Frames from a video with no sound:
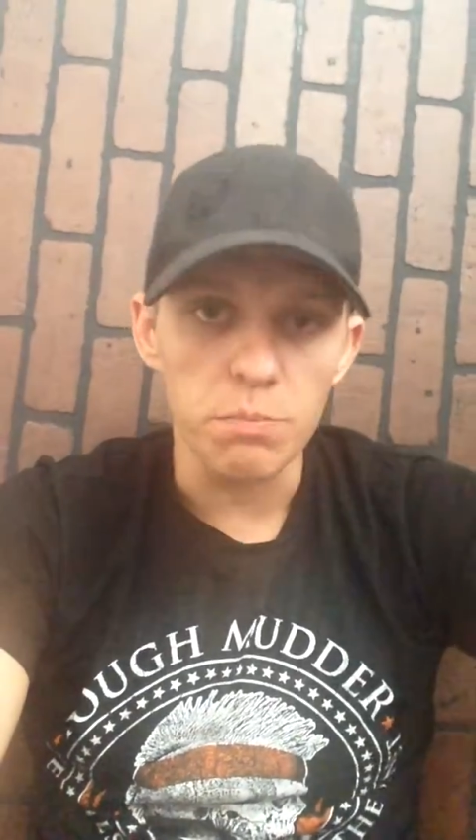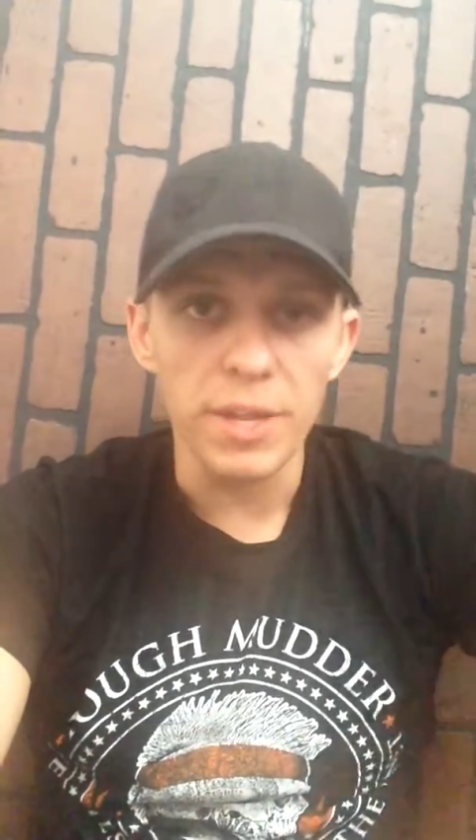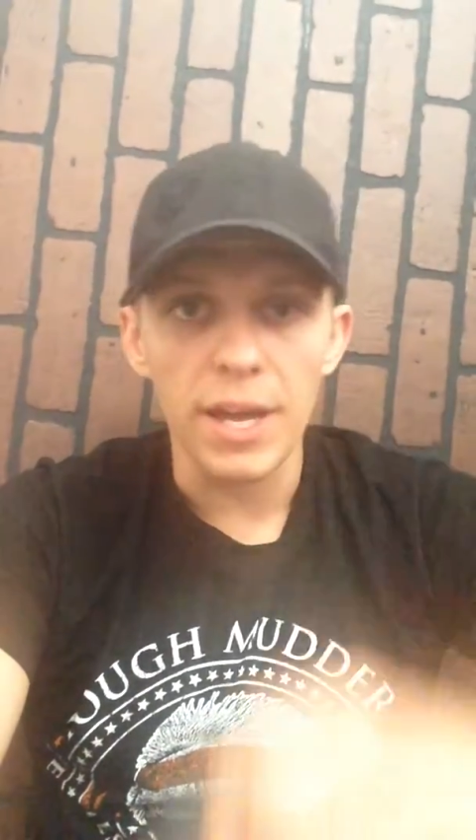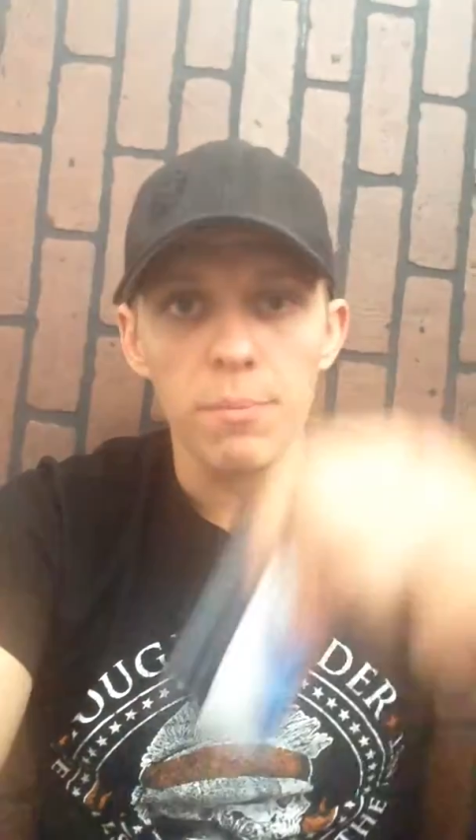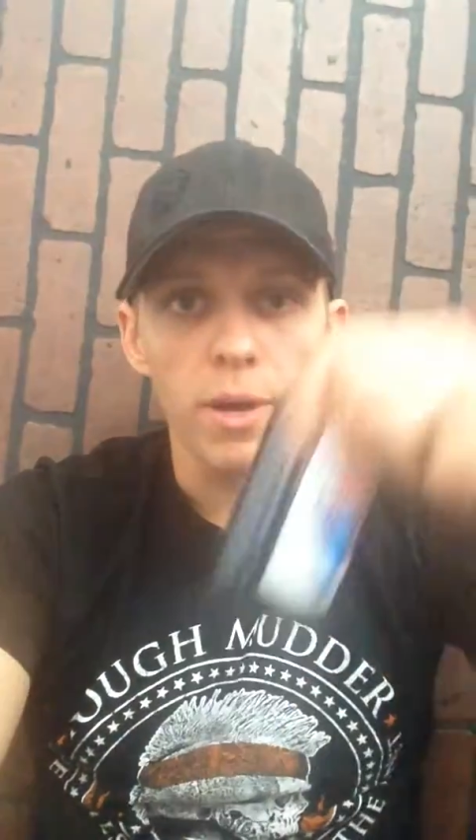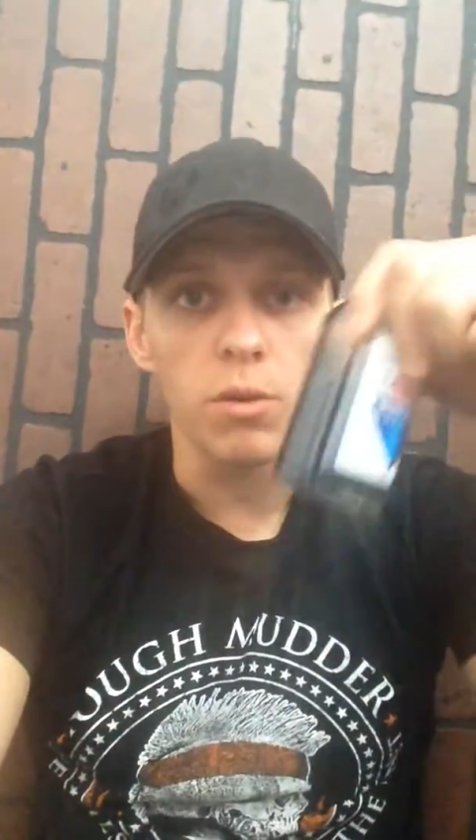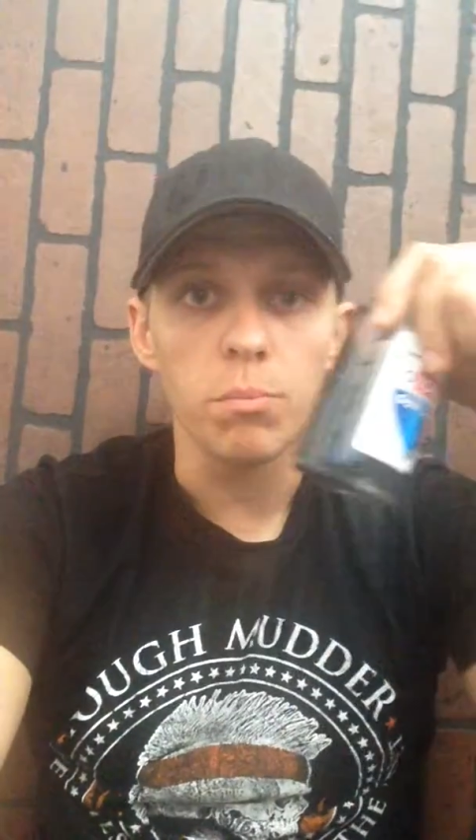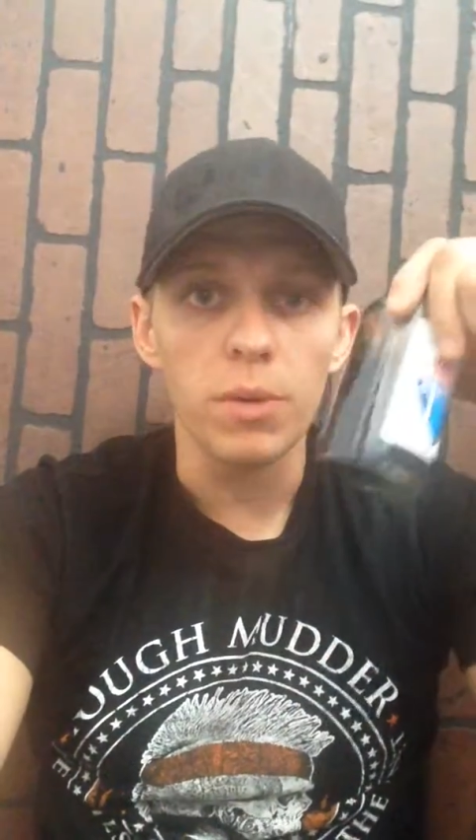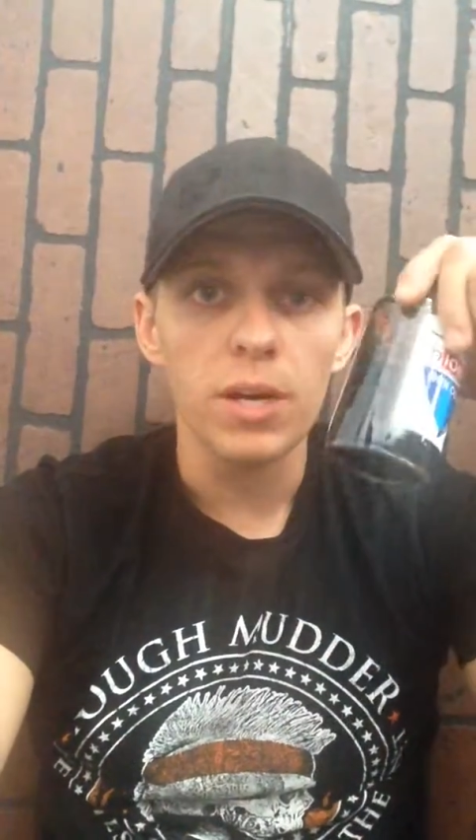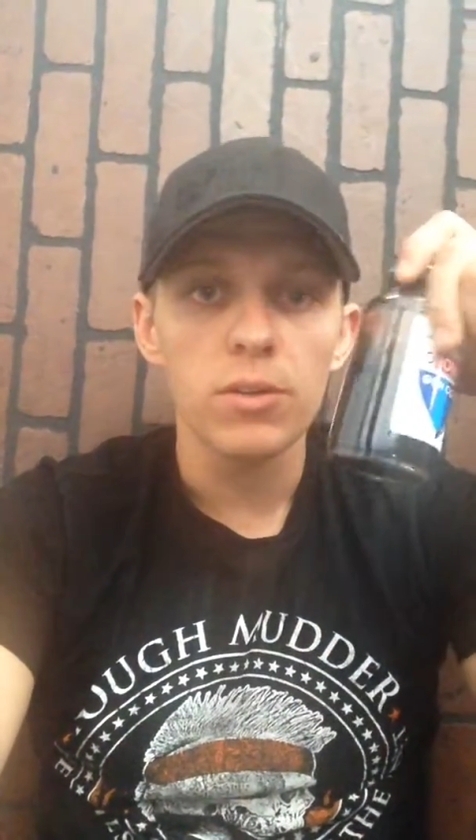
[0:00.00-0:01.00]
black metal
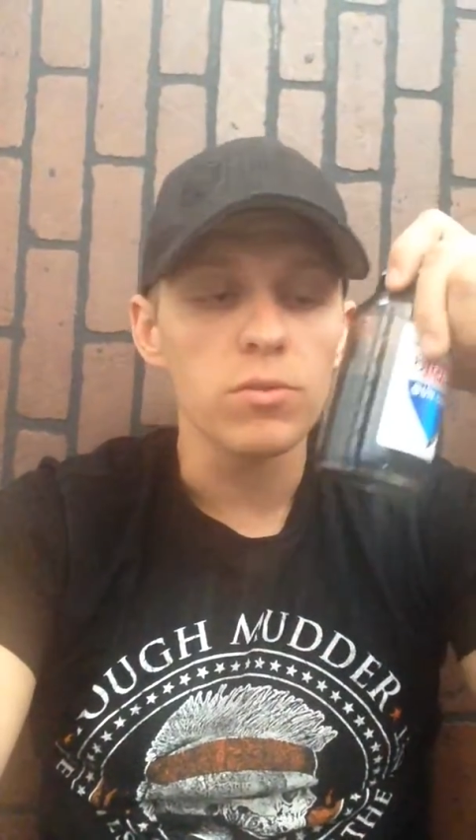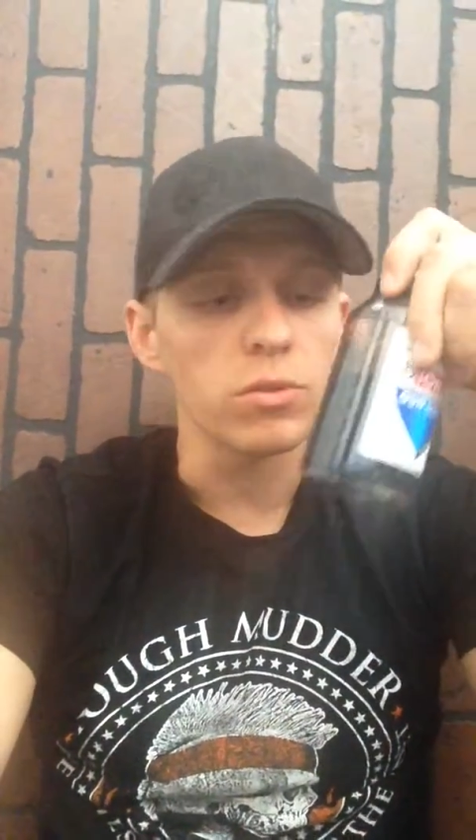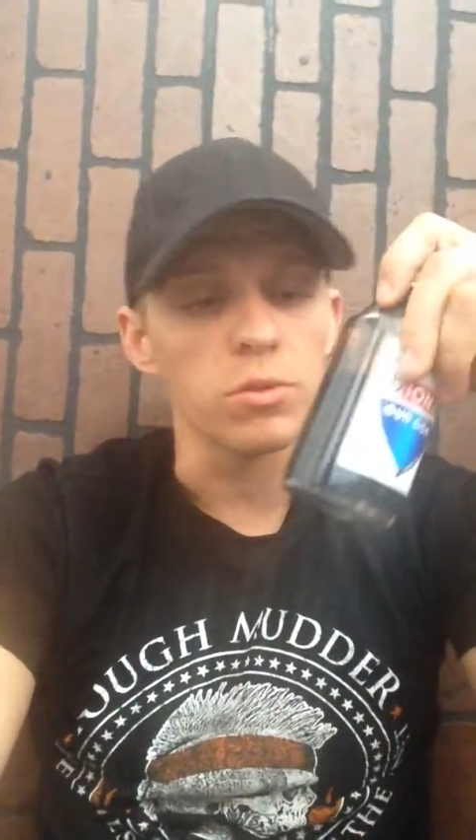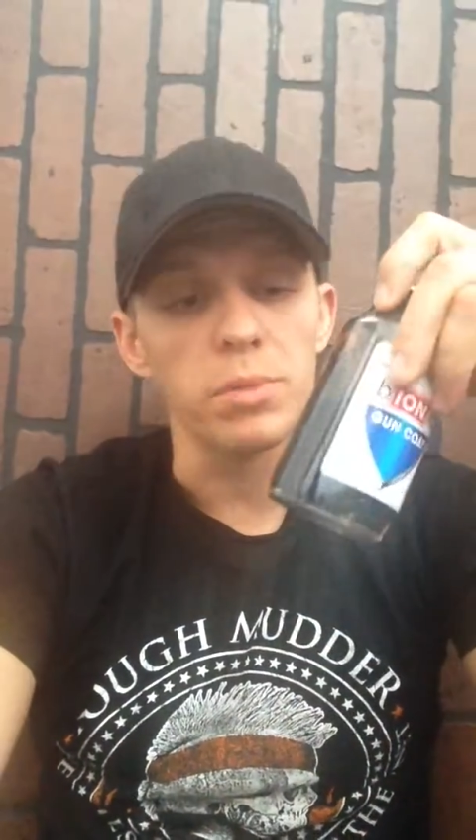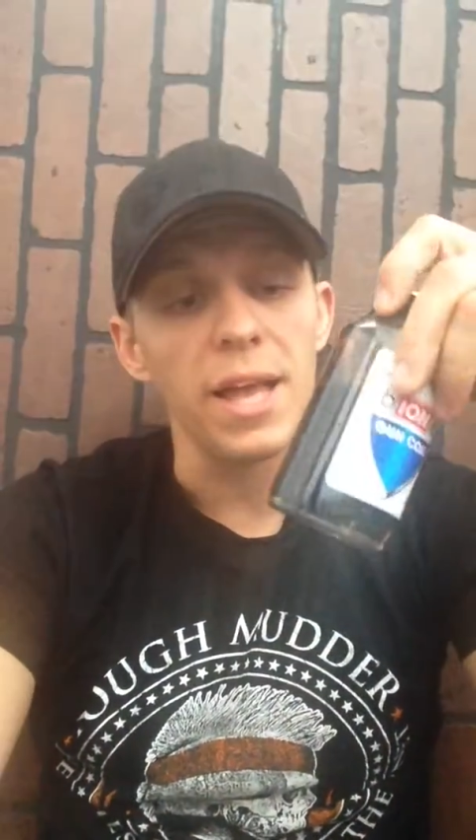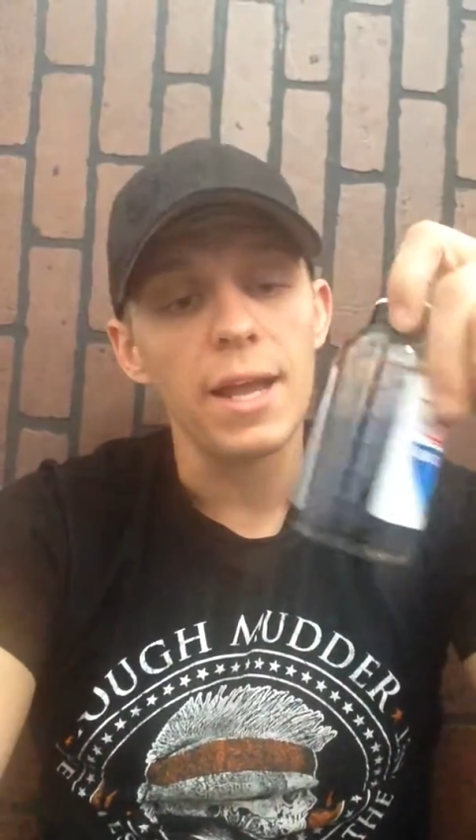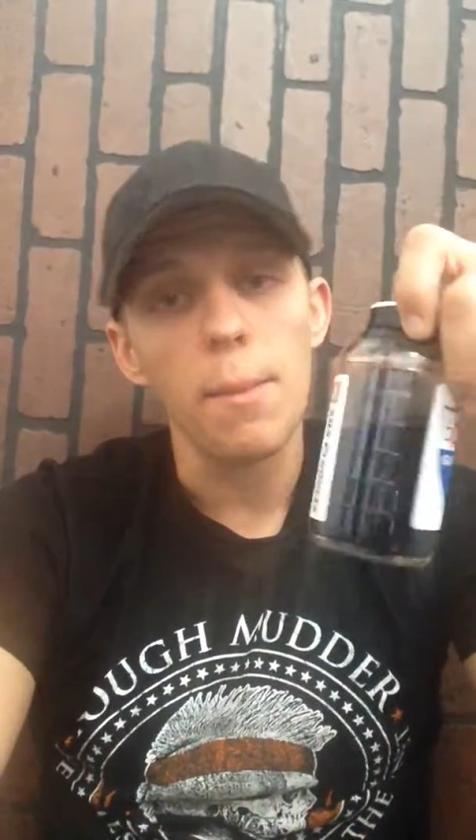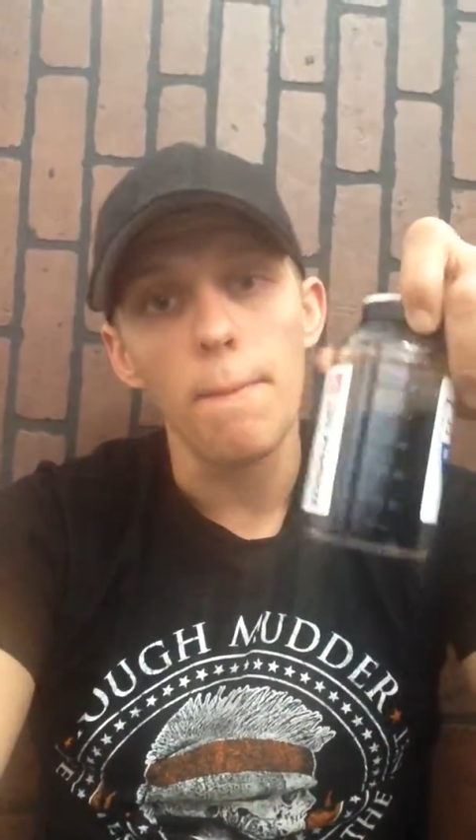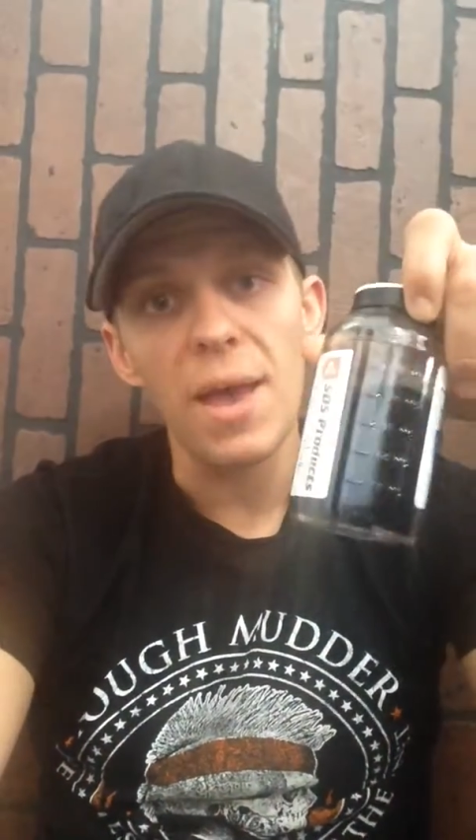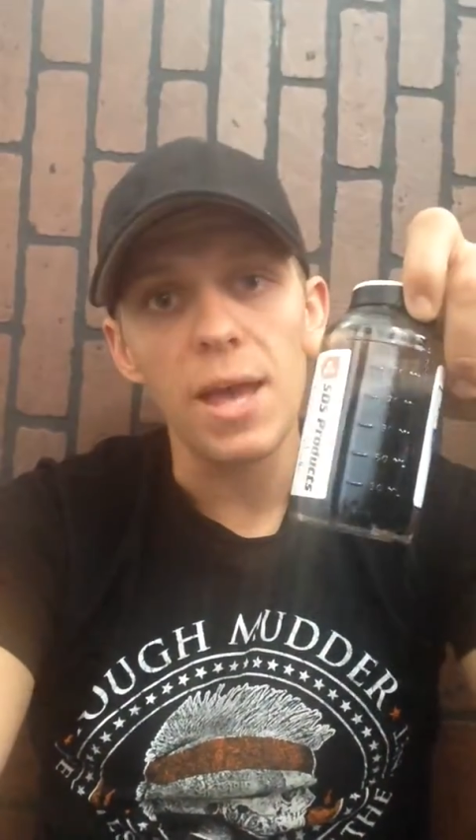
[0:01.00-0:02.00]
bottle or black
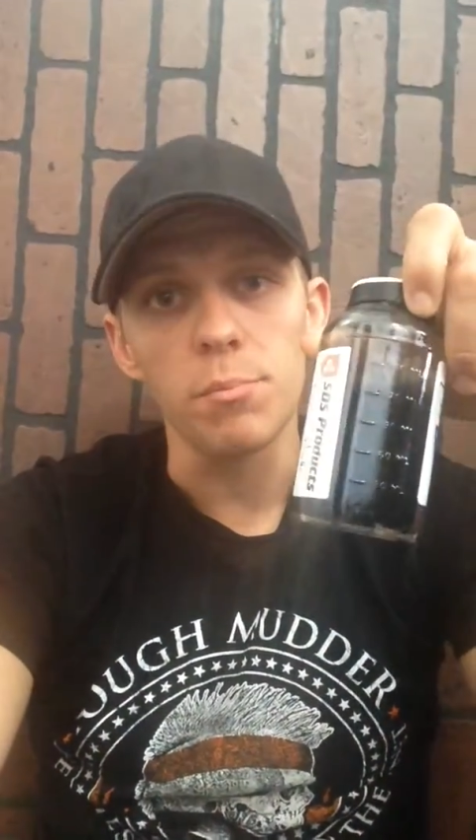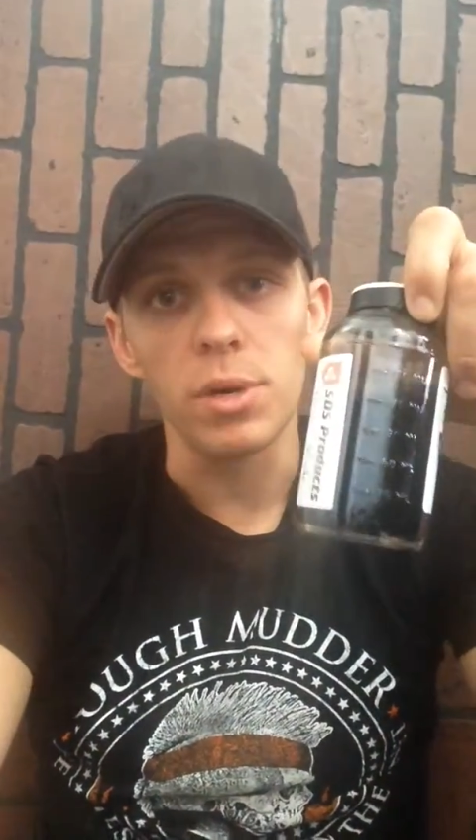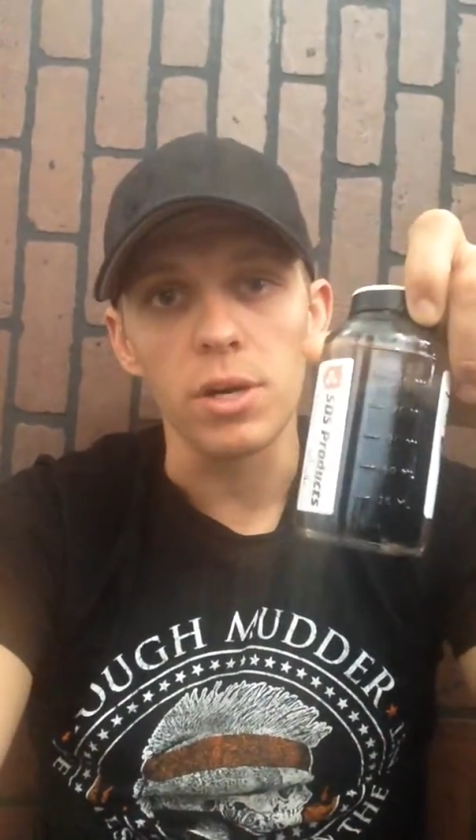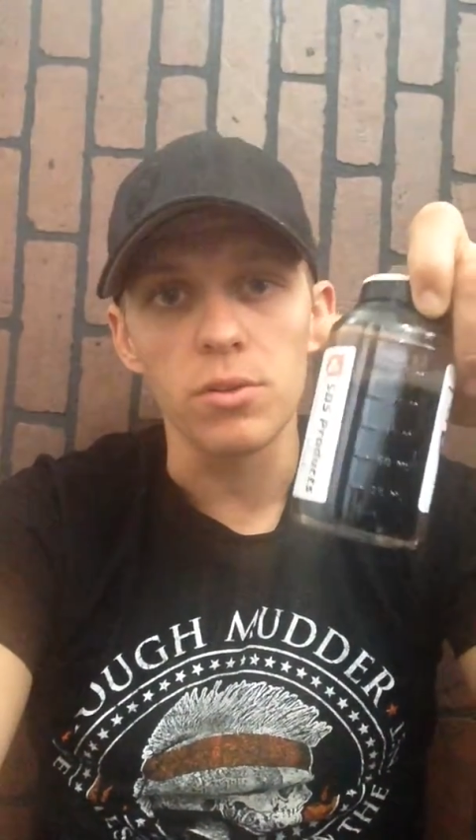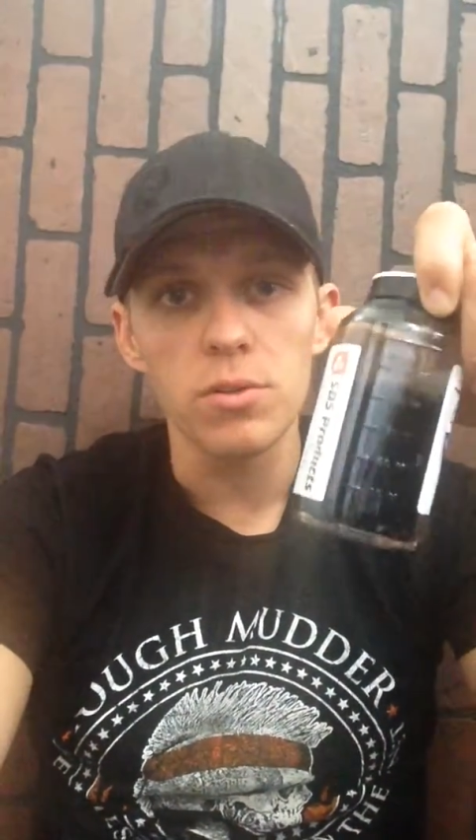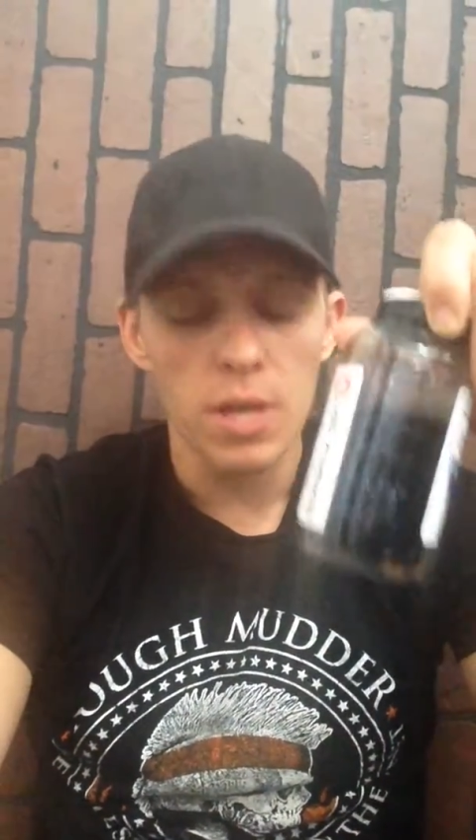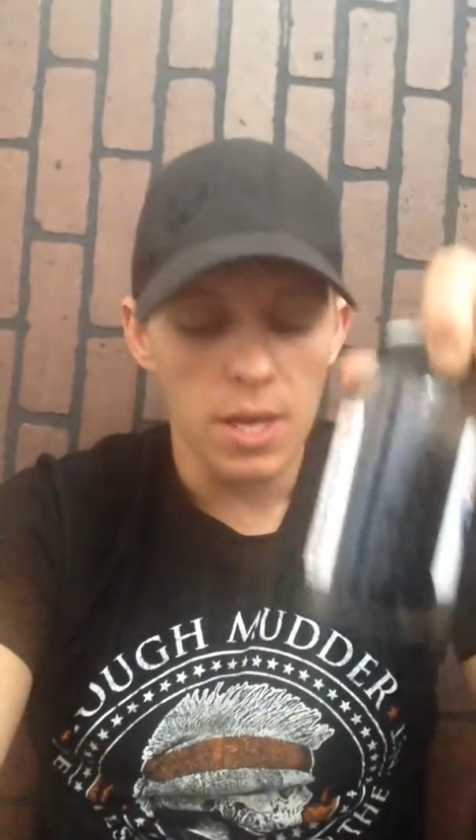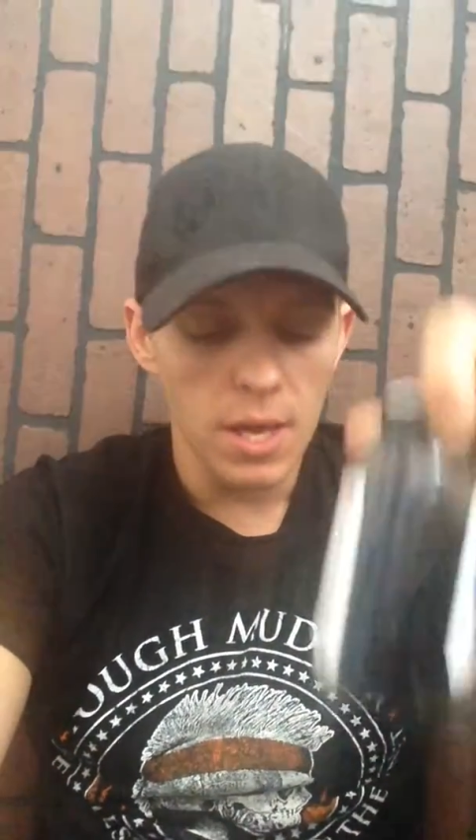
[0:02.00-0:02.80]
matte bottle